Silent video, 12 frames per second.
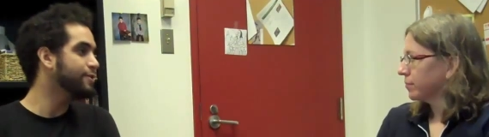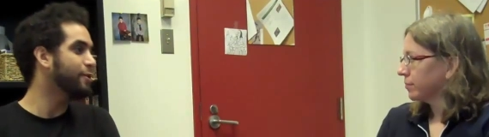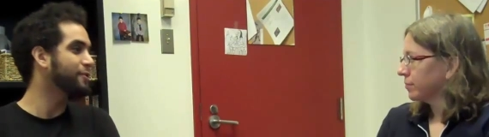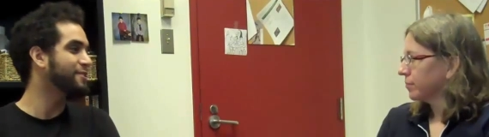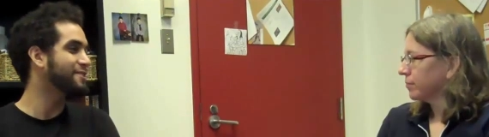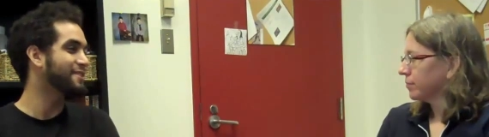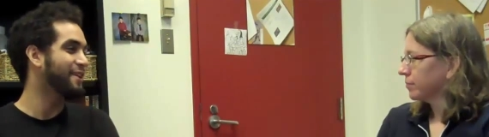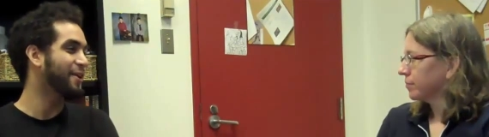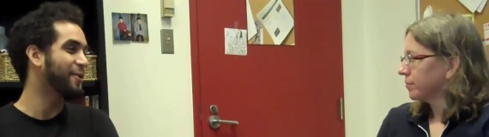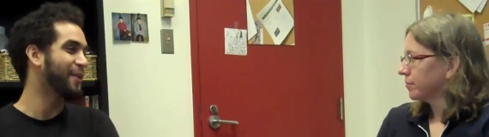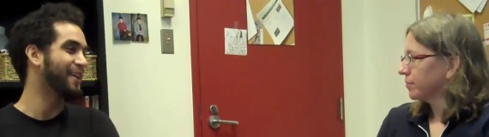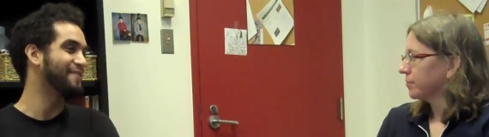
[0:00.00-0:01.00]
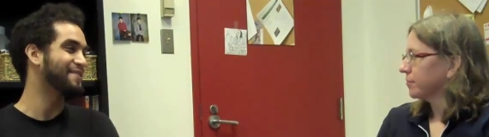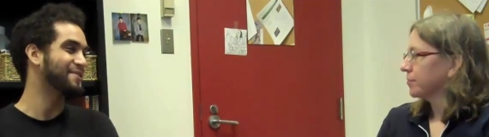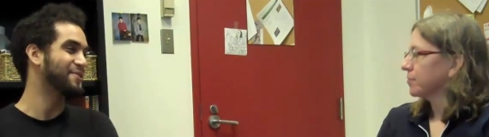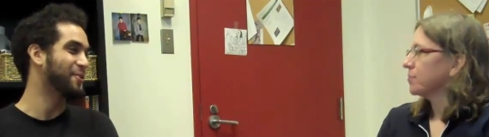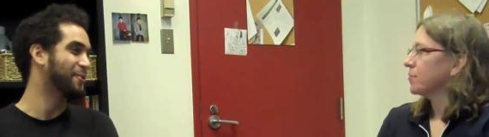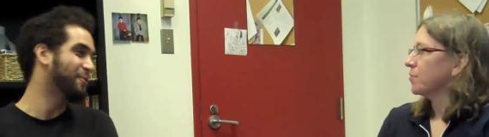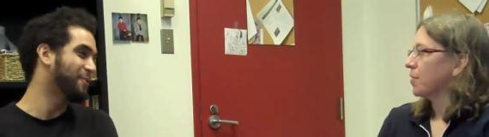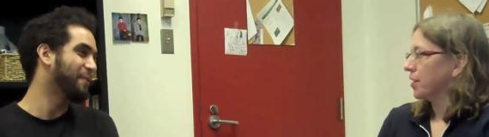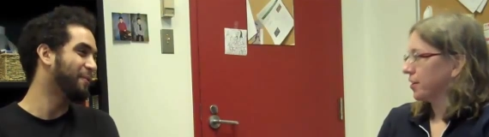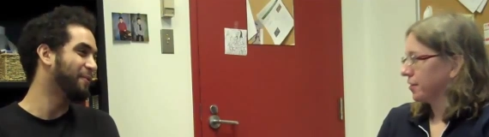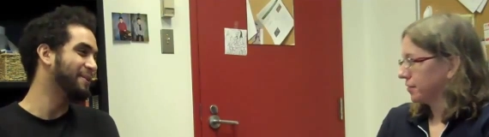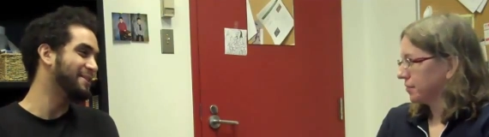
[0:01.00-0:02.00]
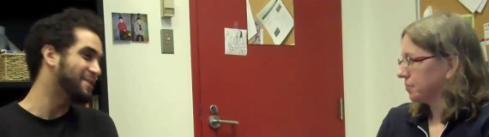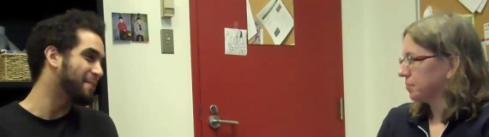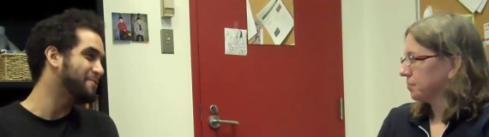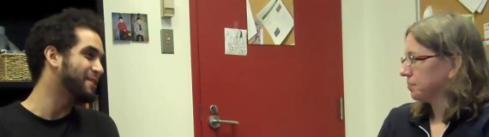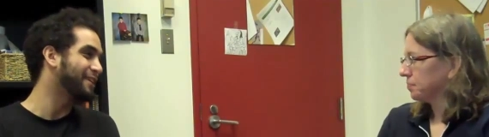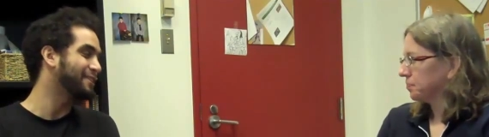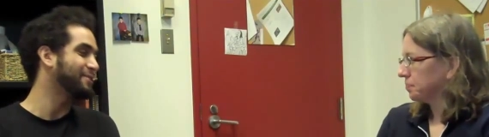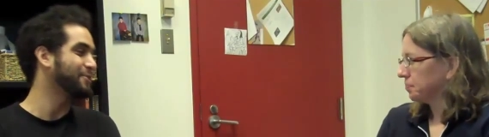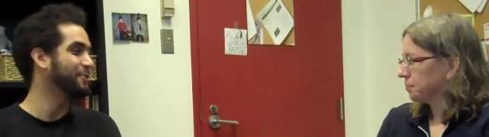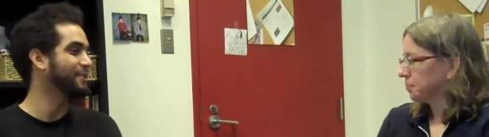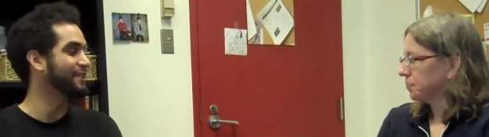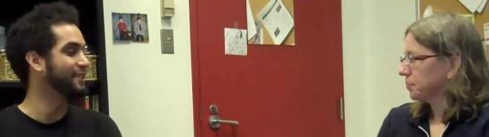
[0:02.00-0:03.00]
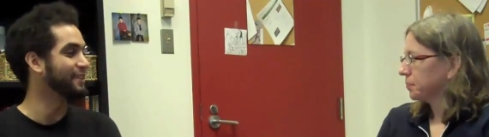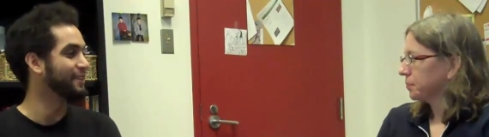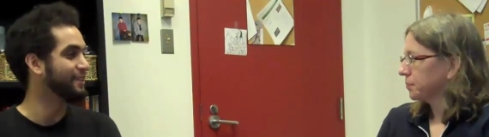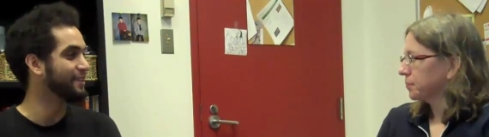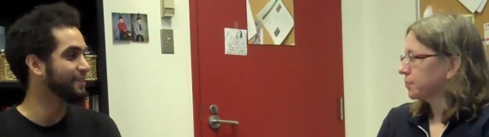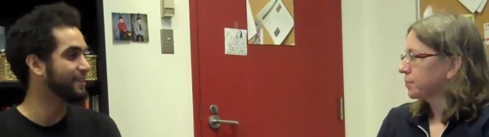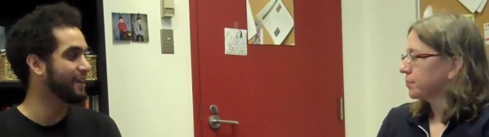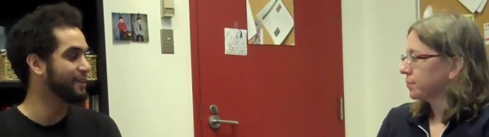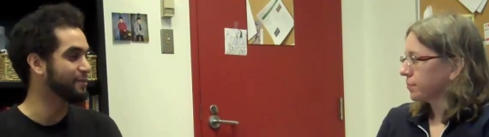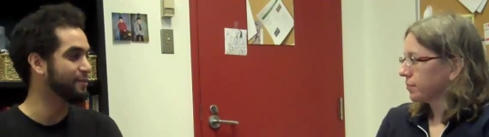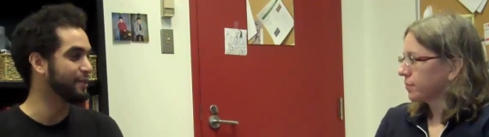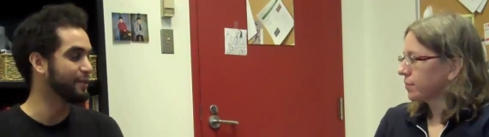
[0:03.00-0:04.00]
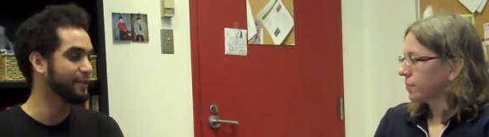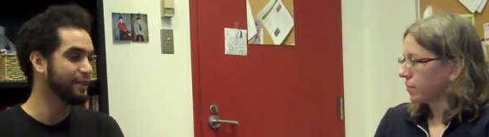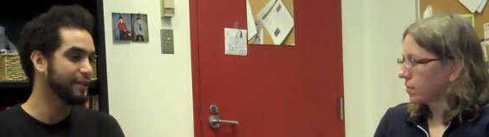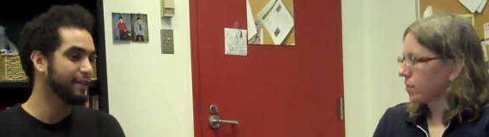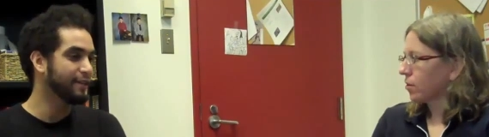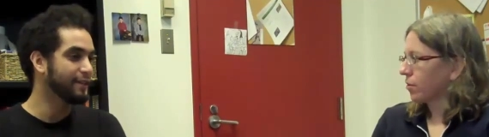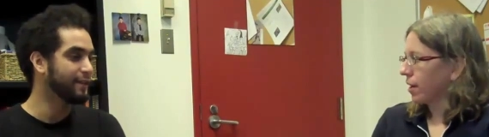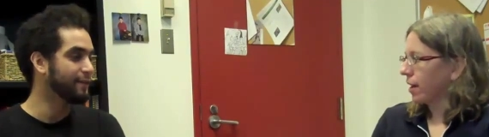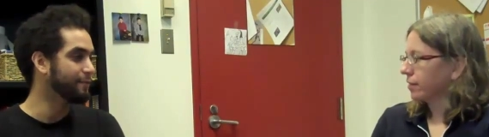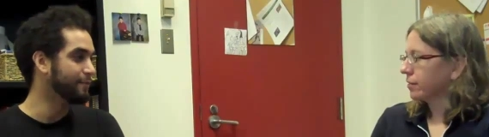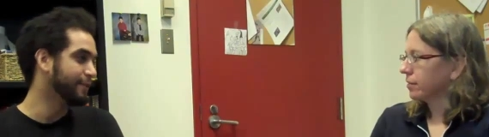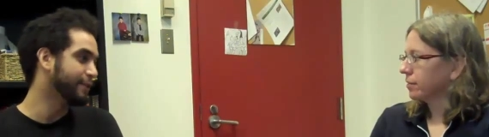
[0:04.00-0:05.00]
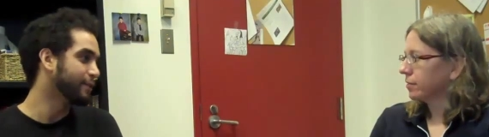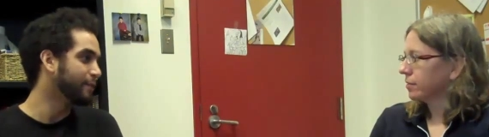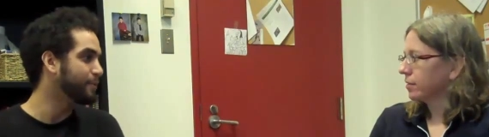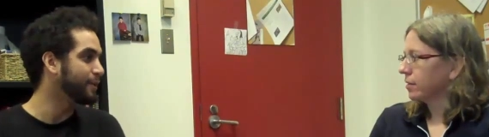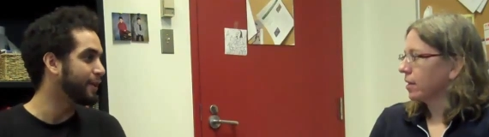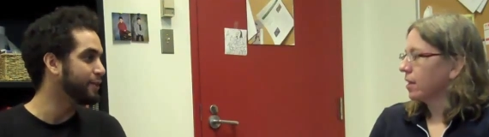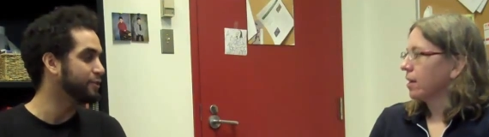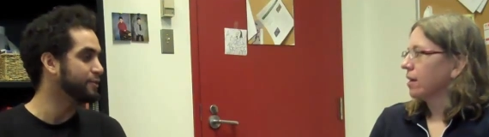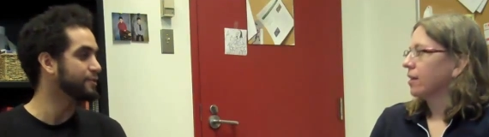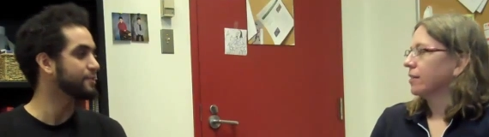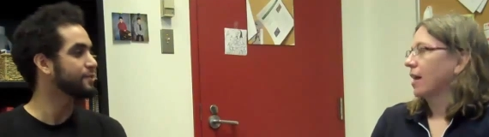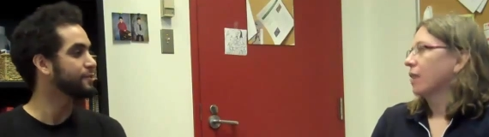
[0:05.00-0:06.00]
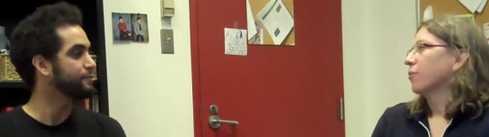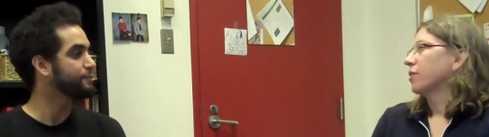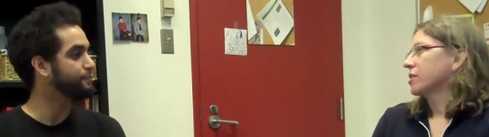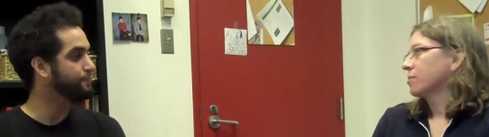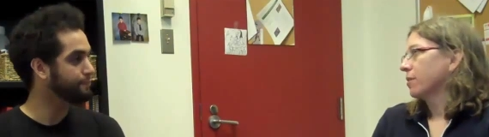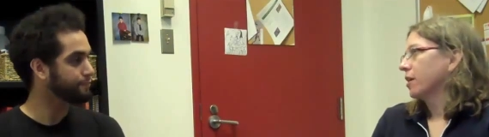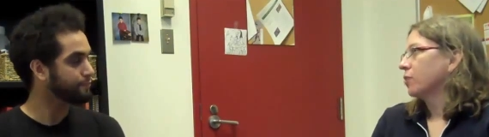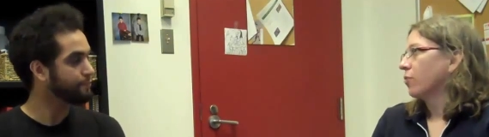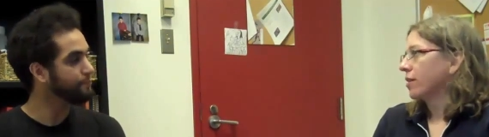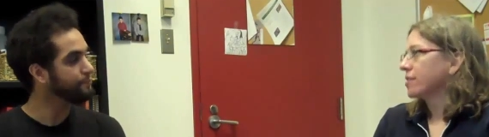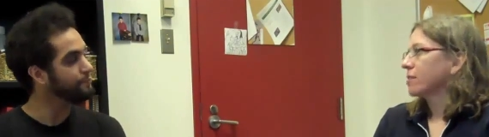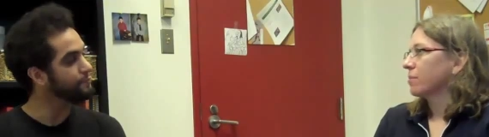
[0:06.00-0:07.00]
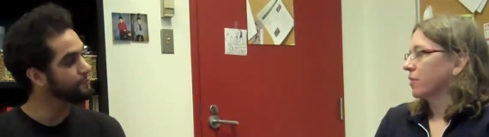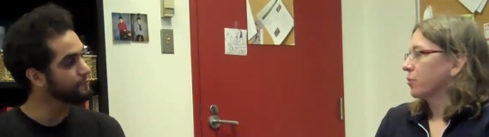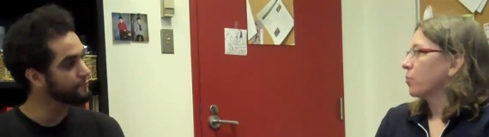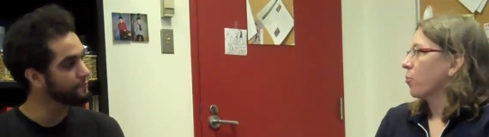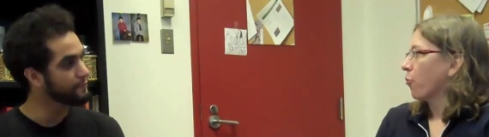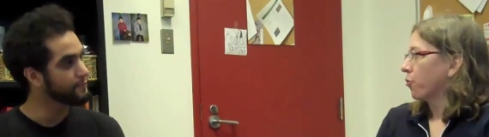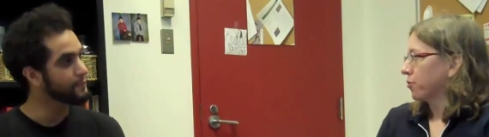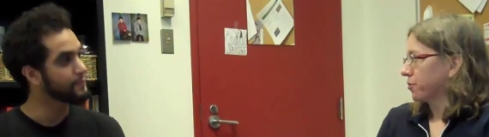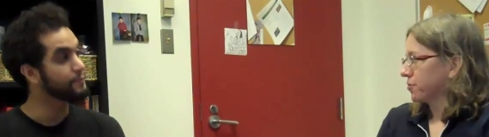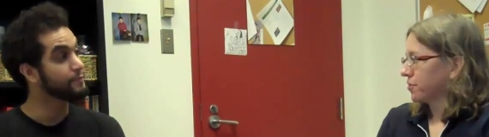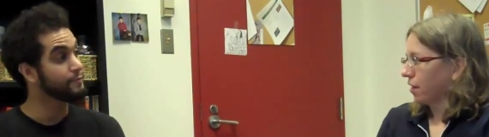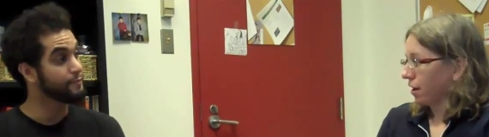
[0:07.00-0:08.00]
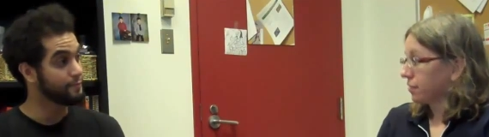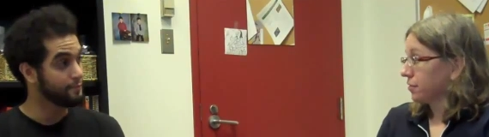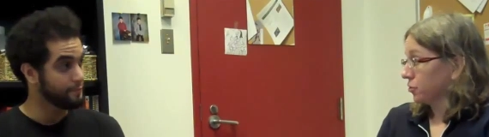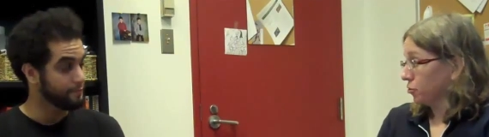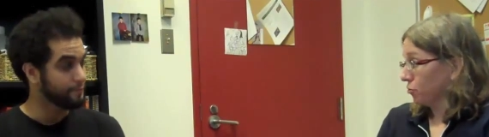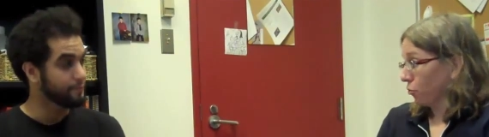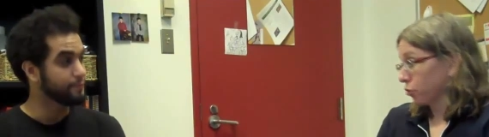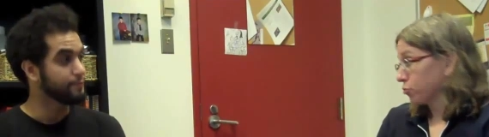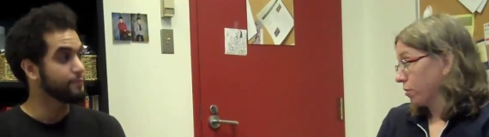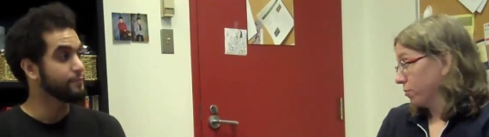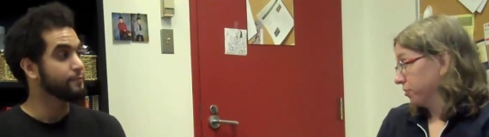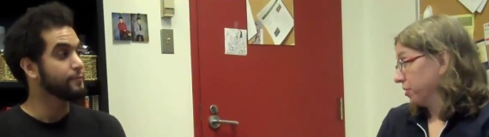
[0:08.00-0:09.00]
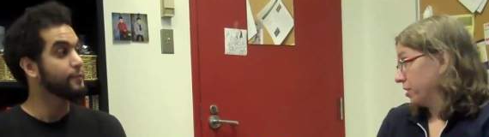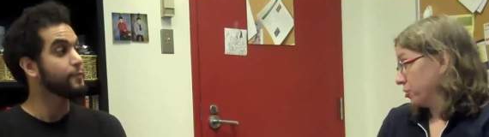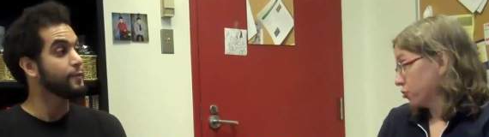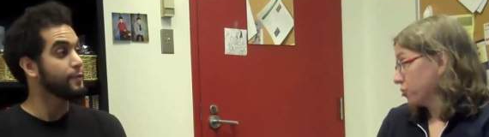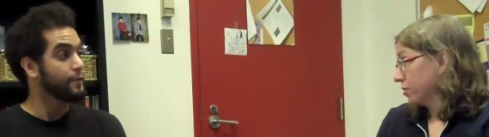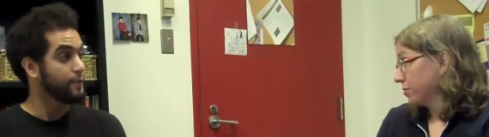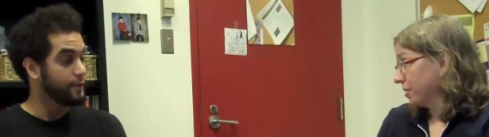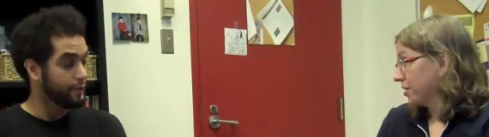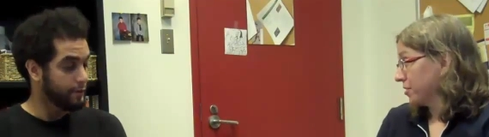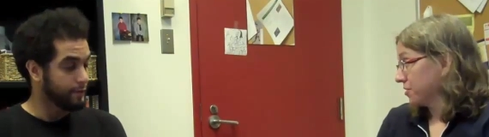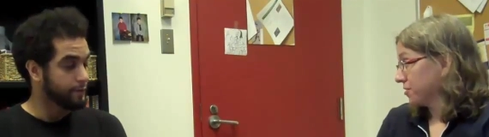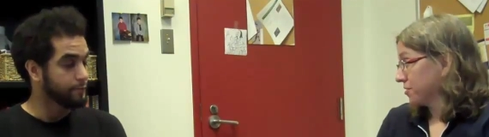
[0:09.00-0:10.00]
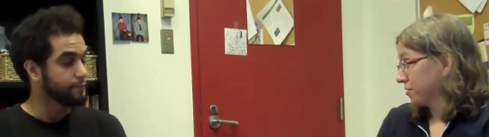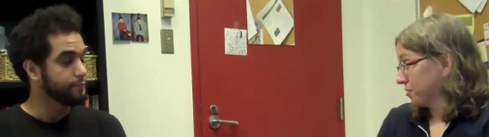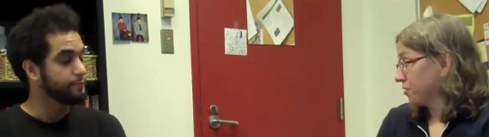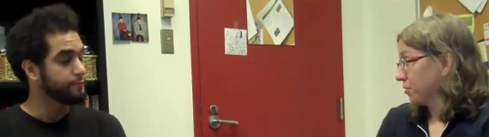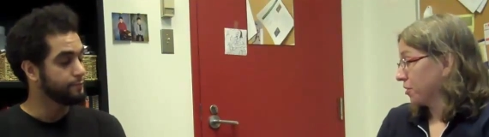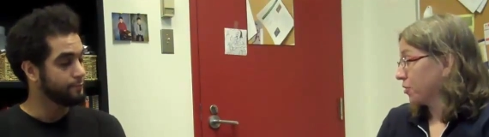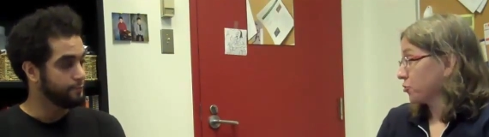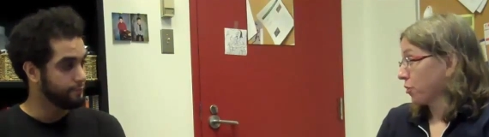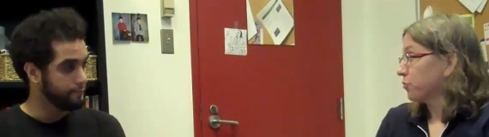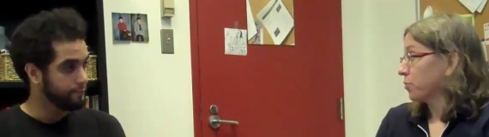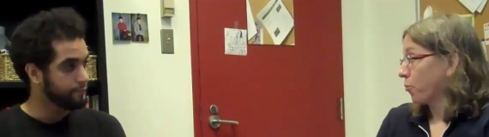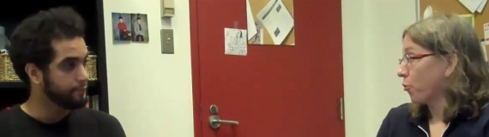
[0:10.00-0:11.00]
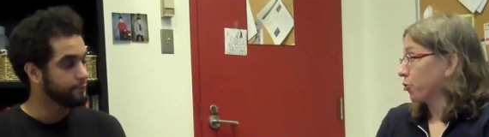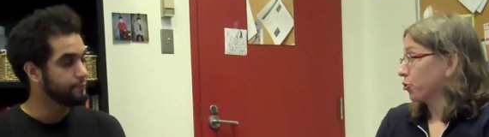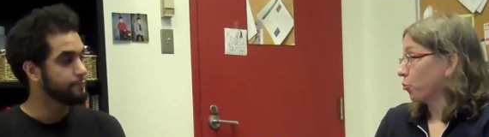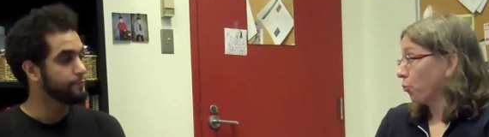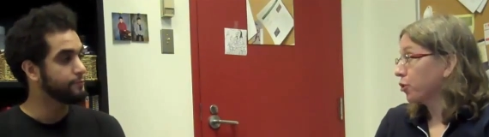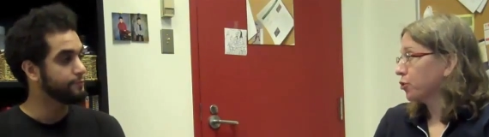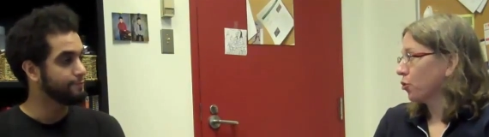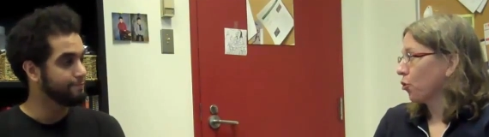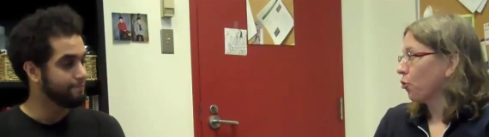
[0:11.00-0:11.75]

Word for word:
Speaker 1: CRTC airwaves, so right. we weren't really subject to any uh, kind of uh, um, legal implications. And
Speaker 2: that would explain why some of the reporters got into more trouble than they should, because you know a trained reporter would